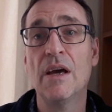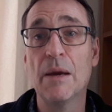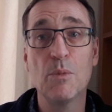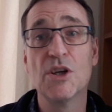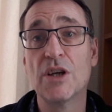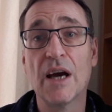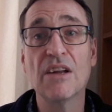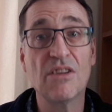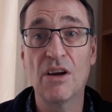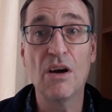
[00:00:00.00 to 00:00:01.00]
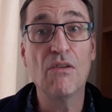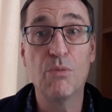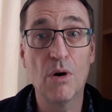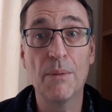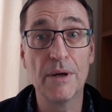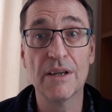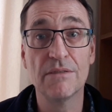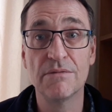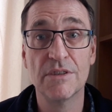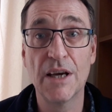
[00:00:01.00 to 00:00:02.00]
in which case a lot of what I'm going
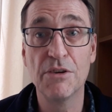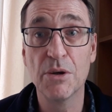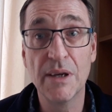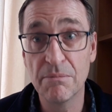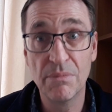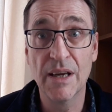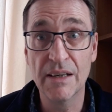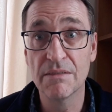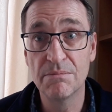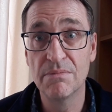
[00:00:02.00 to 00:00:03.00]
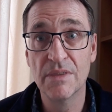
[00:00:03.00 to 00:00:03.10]
to tell you in